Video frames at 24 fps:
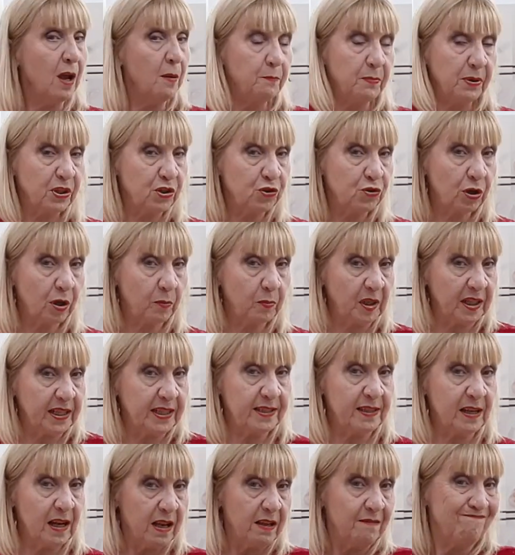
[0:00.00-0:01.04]
but the trouble
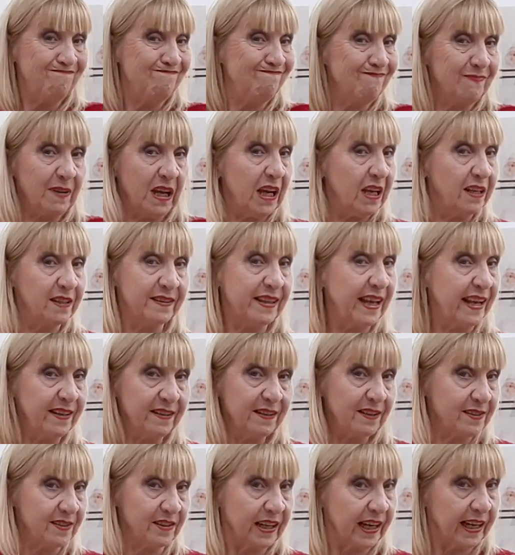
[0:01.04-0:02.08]
is it then
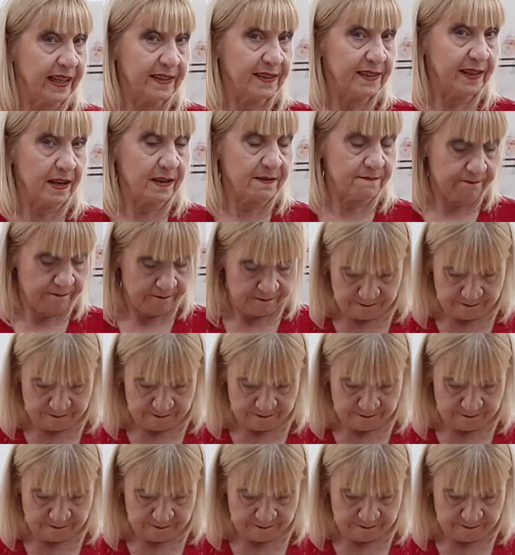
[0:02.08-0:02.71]
doesn't get seen.